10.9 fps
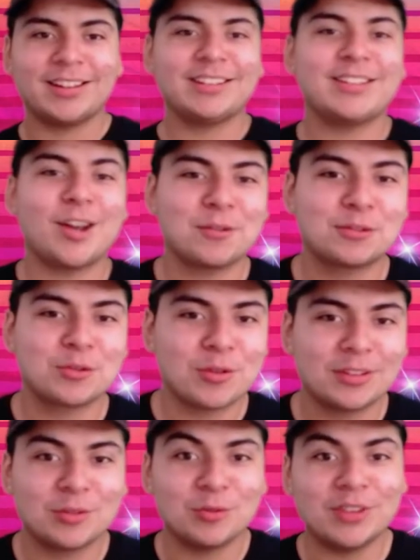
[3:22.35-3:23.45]
Tired of
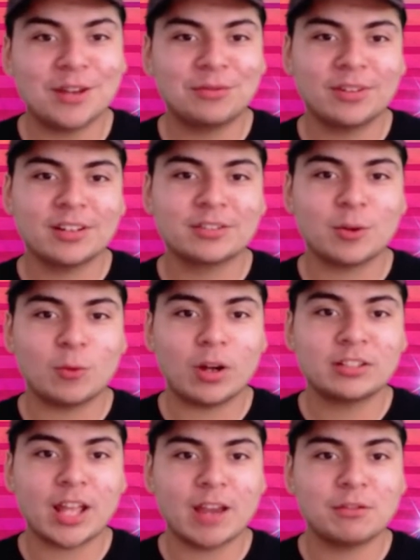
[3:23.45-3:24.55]
scrolling through Netflix
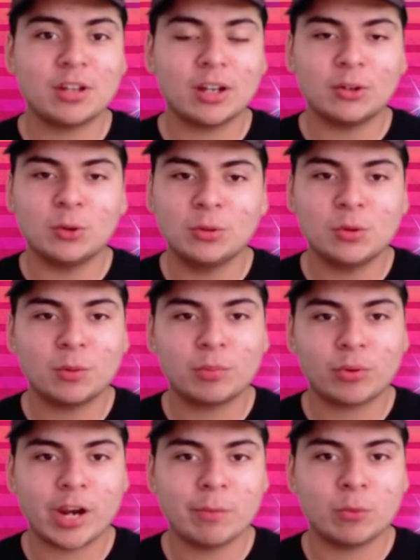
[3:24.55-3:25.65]
watched everything on Hulu or
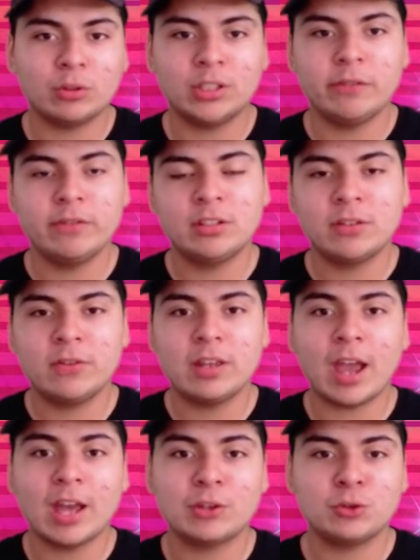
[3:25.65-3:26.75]
Prime? Well, DVTV
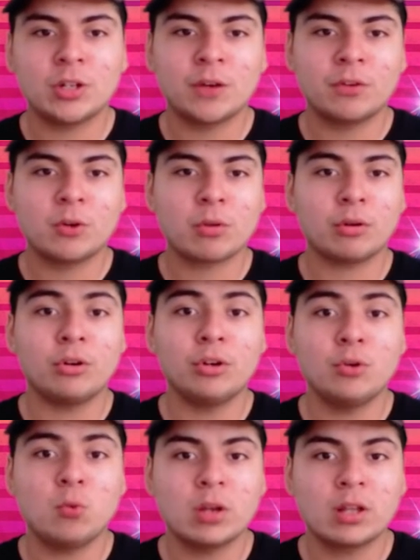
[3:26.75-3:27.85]
has you covered with our
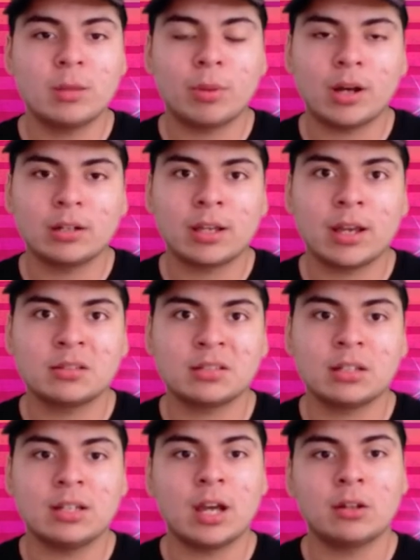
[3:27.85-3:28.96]
new weekly podcast,
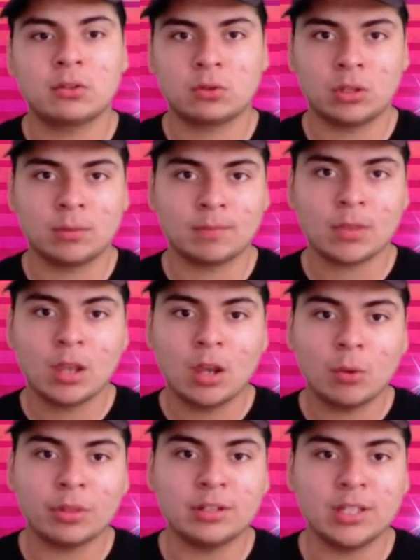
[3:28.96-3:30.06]
Downstream,
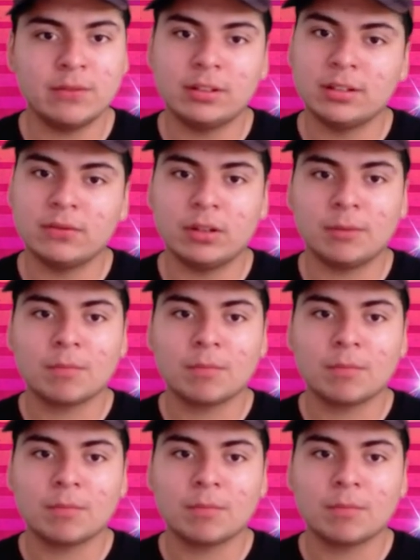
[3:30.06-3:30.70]
the DVTV,